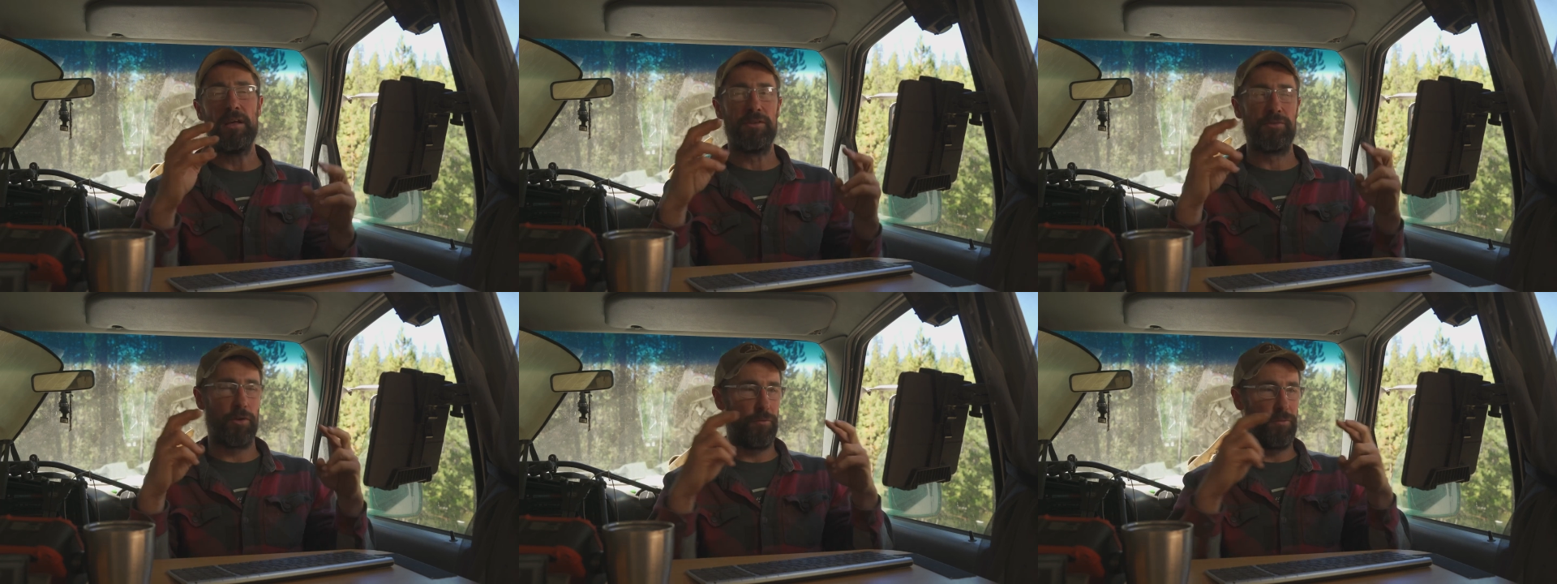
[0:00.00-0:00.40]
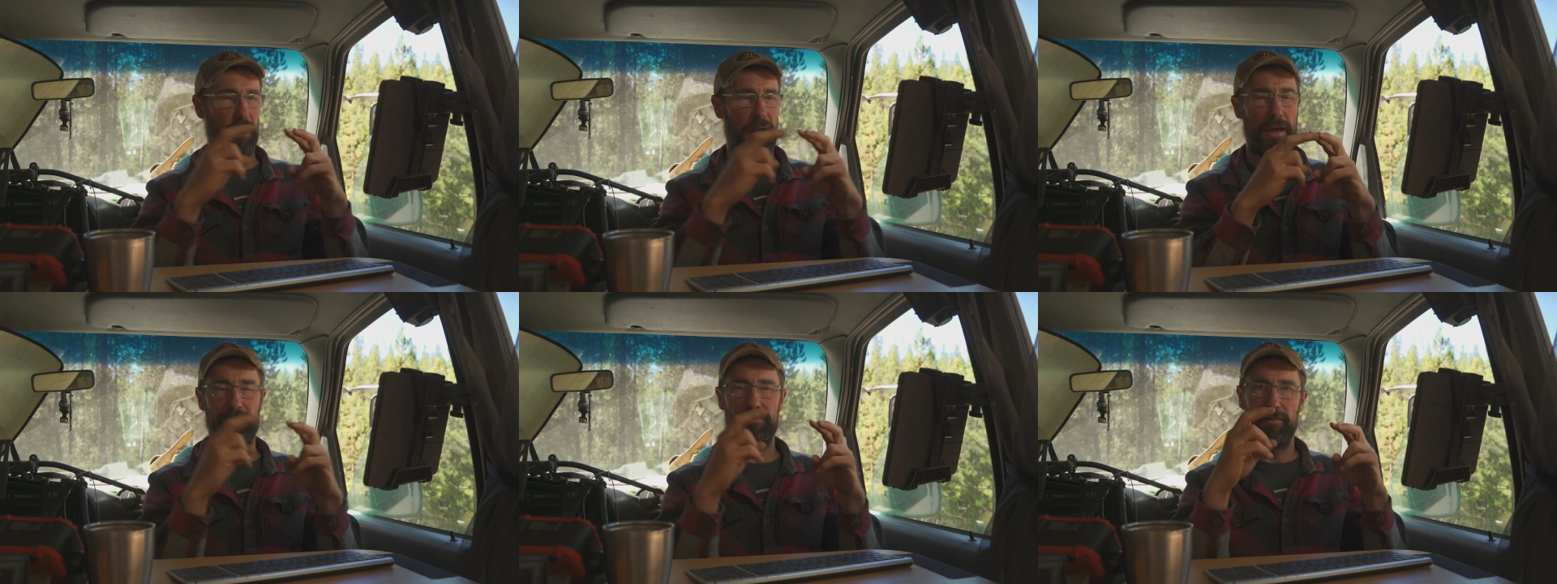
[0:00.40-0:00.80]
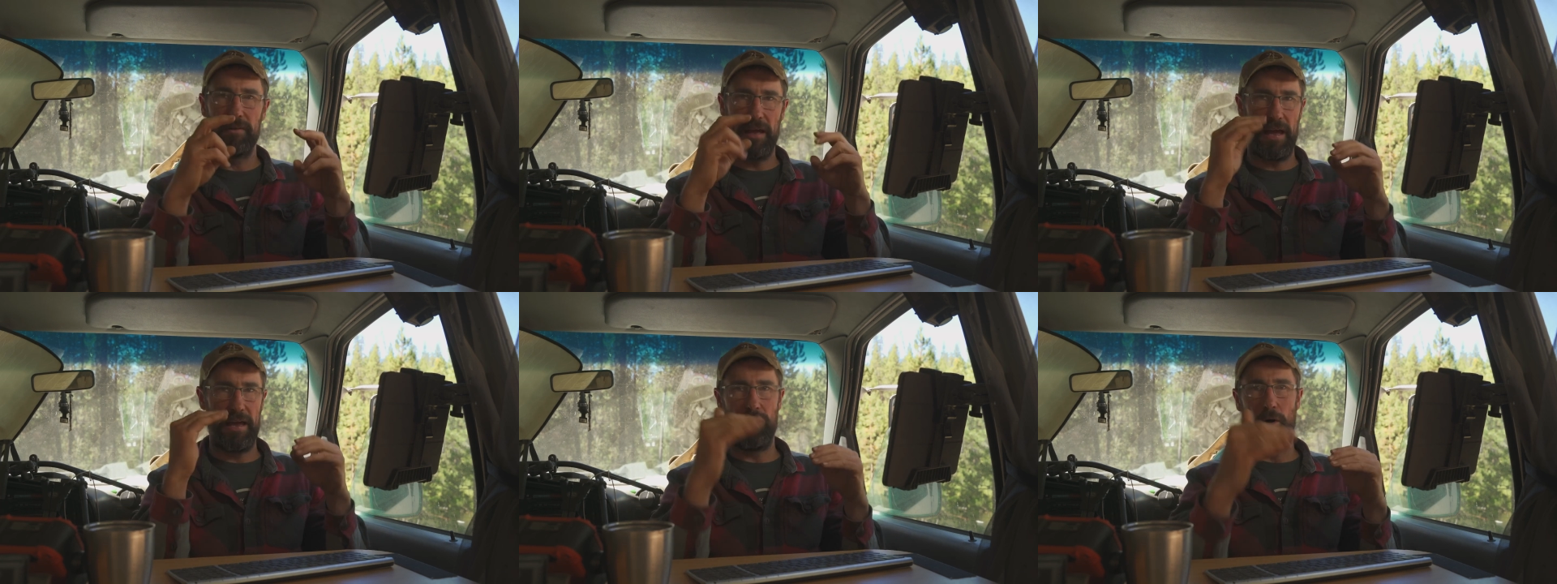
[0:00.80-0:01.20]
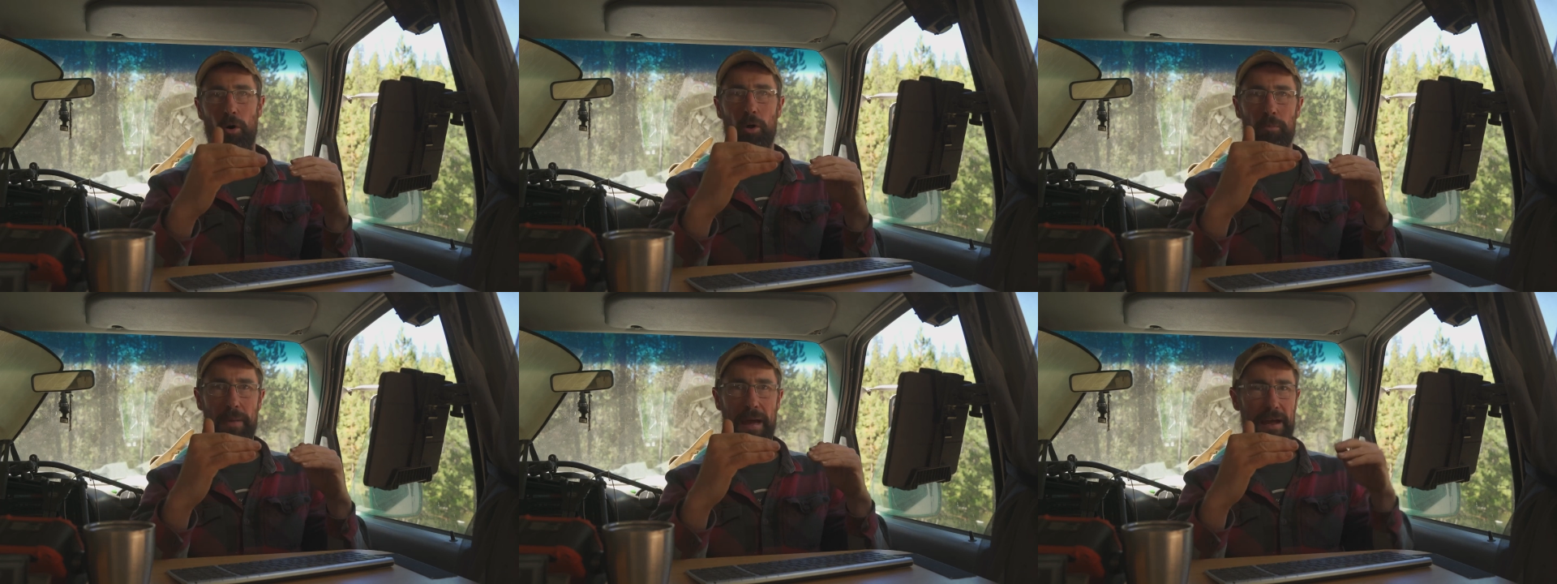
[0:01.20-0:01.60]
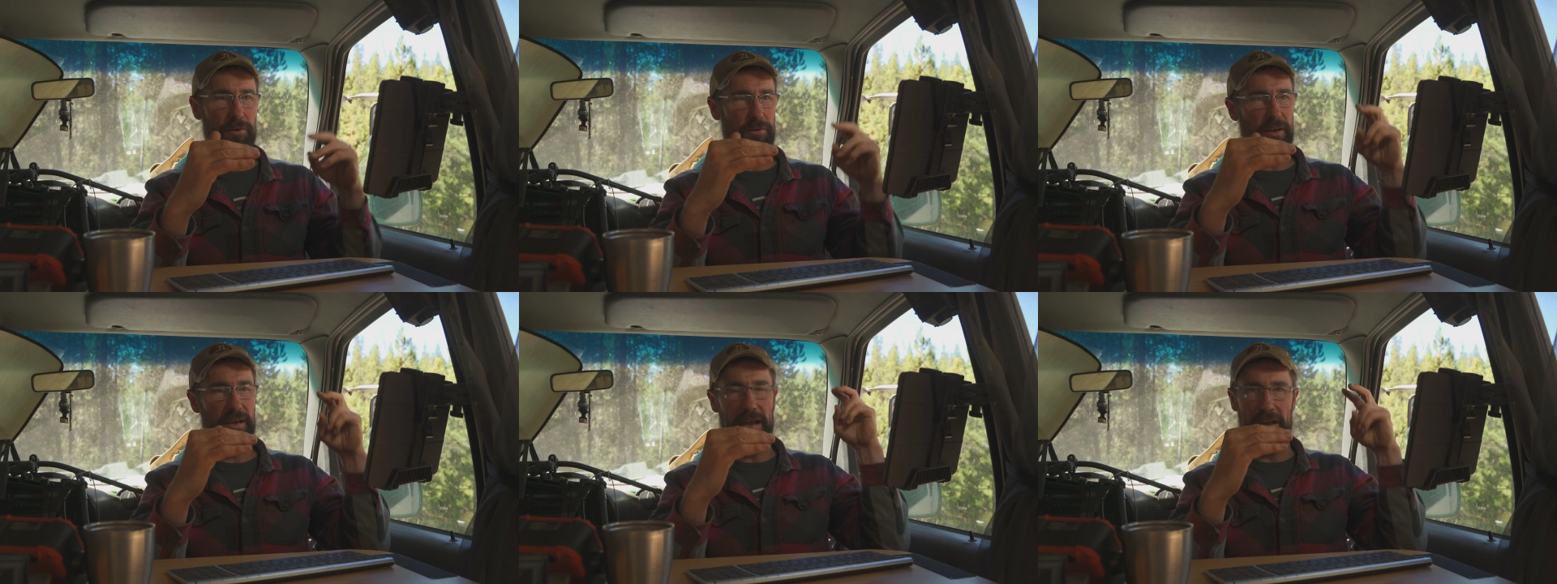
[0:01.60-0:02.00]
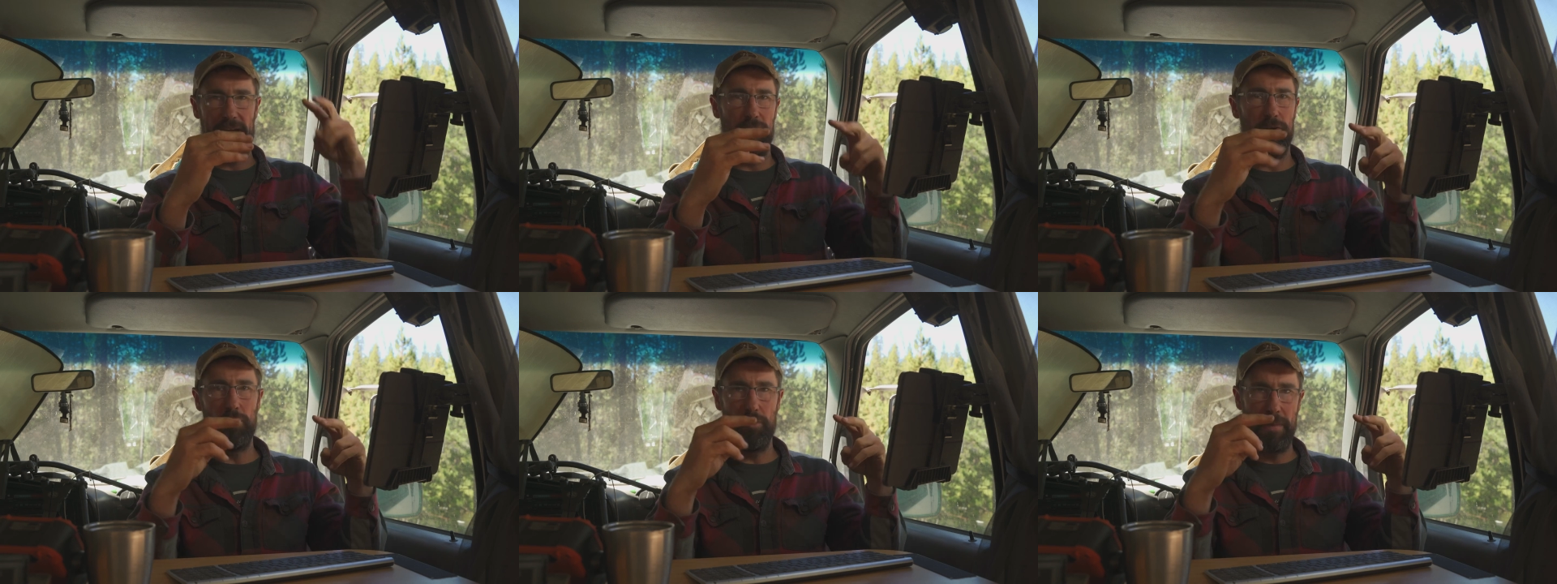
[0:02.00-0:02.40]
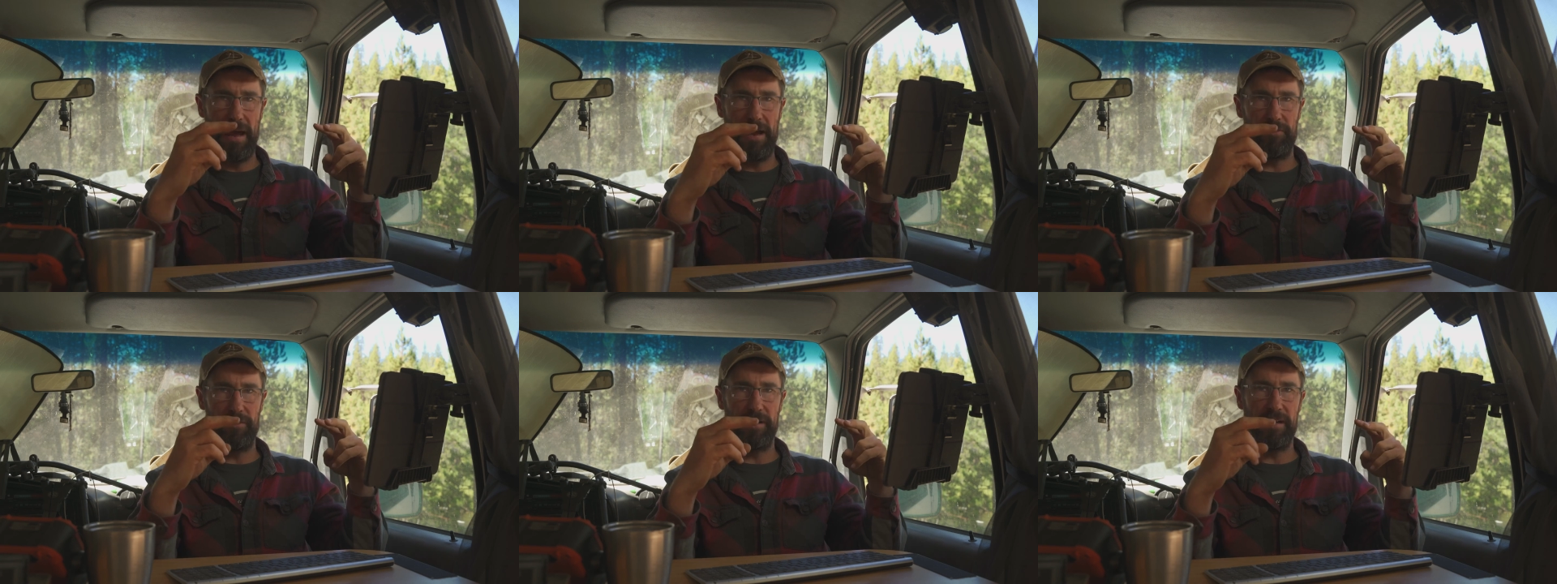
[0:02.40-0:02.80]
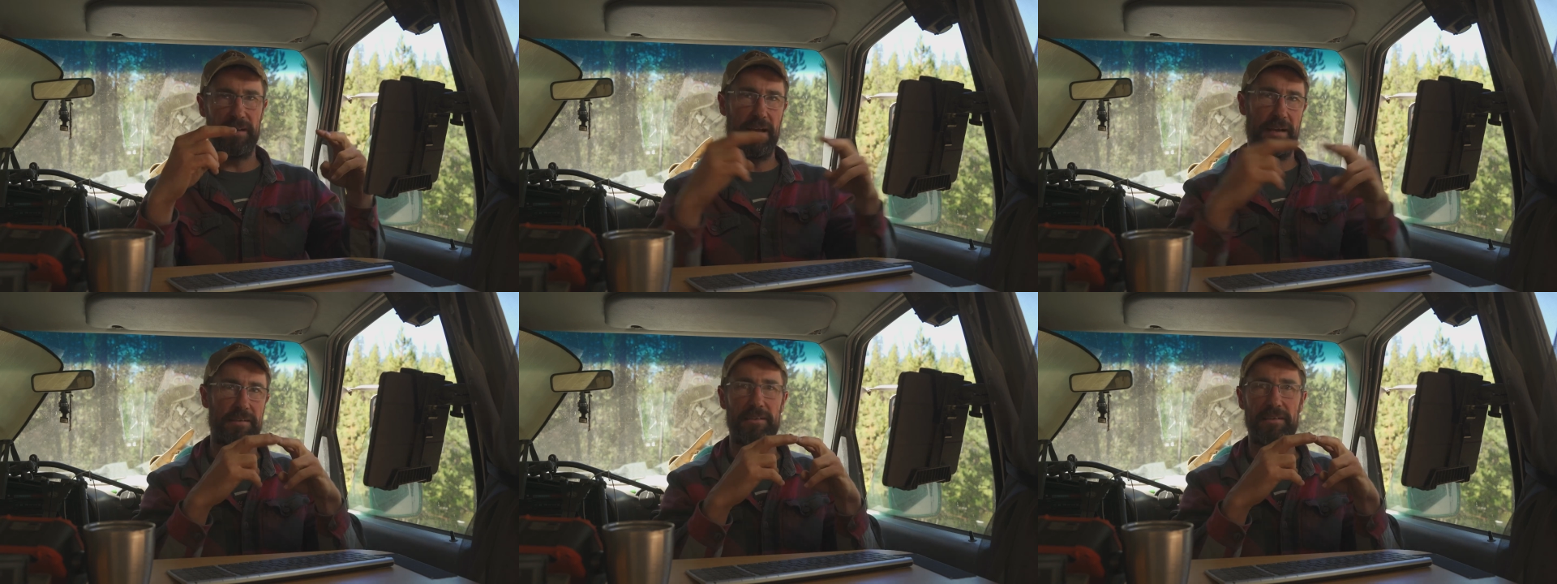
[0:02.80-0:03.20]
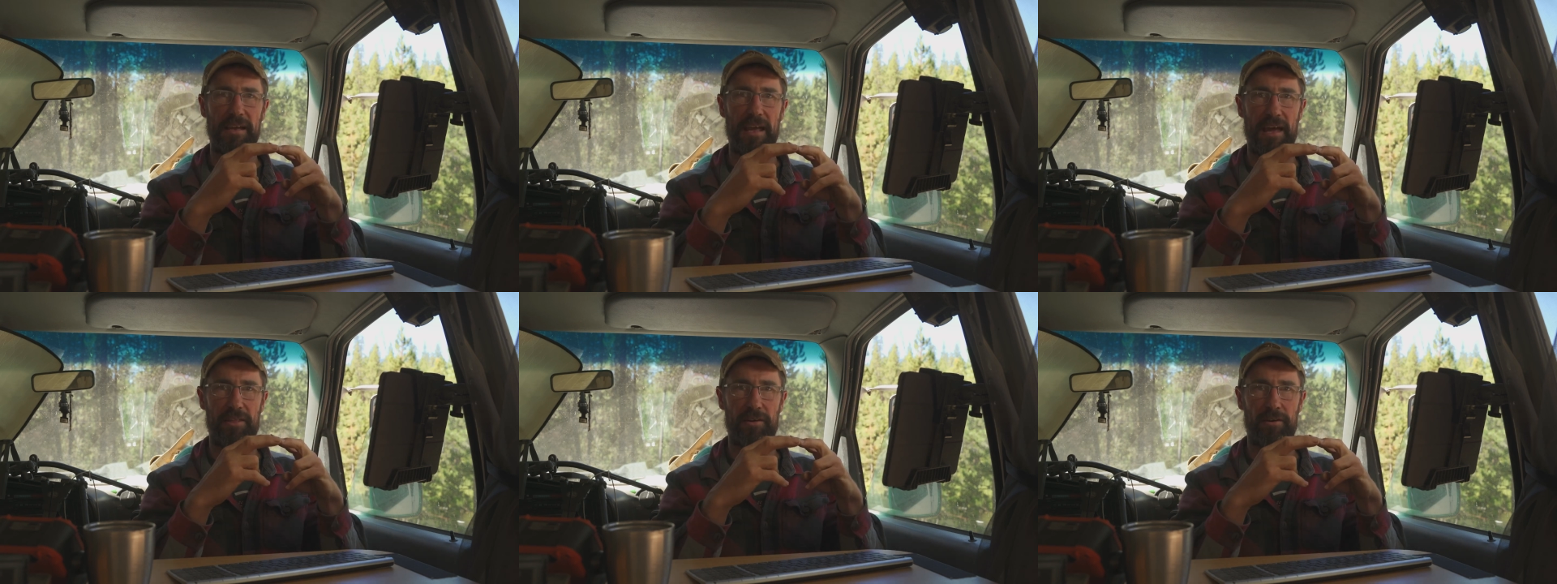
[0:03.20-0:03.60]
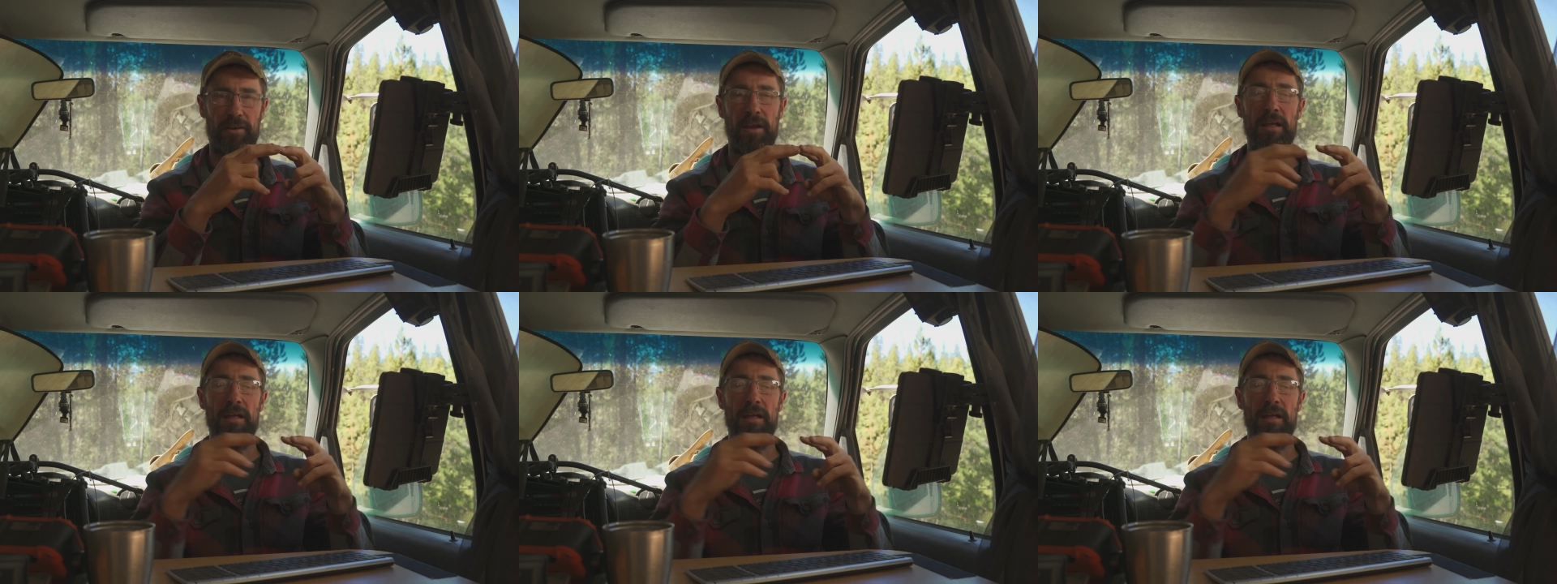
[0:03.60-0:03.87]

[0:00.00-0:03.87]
So if you have an old battery and a new battery connected together,